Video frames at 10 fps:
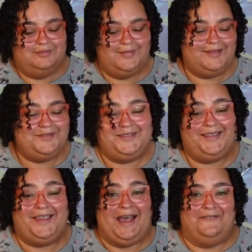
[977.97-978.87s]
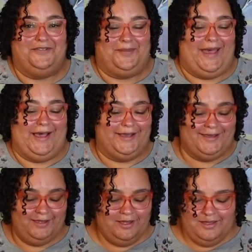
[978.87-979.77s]
That was like half the bag.
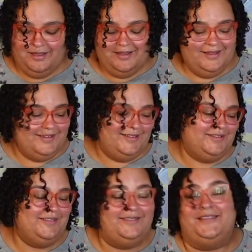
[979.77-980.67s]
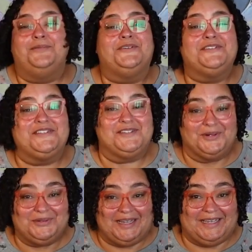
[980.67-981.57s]
They were
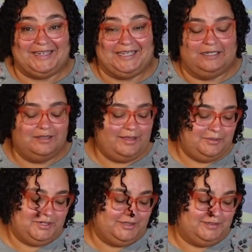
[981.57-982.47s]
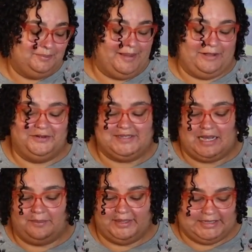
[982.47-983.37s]
so tiny. They were
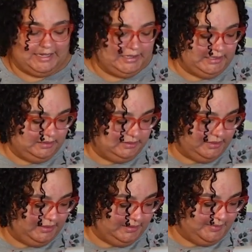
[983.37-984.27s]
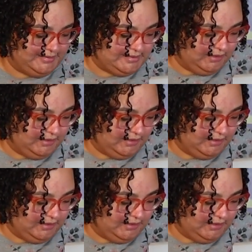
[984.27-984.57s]
microscopic tiny. I think I might still